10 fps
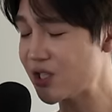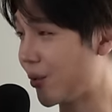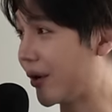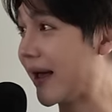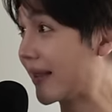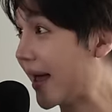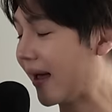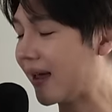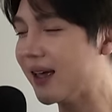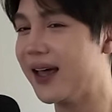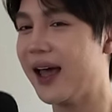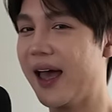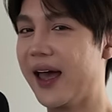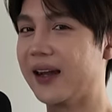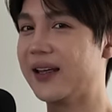So we are in L.A.
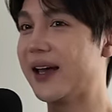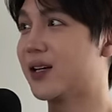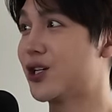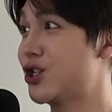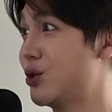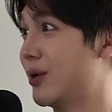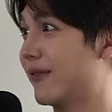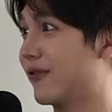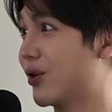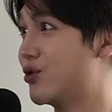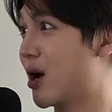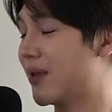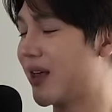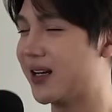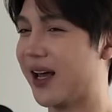and he had a shooting for a
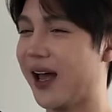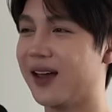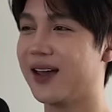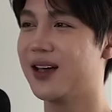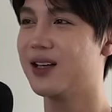drama that day.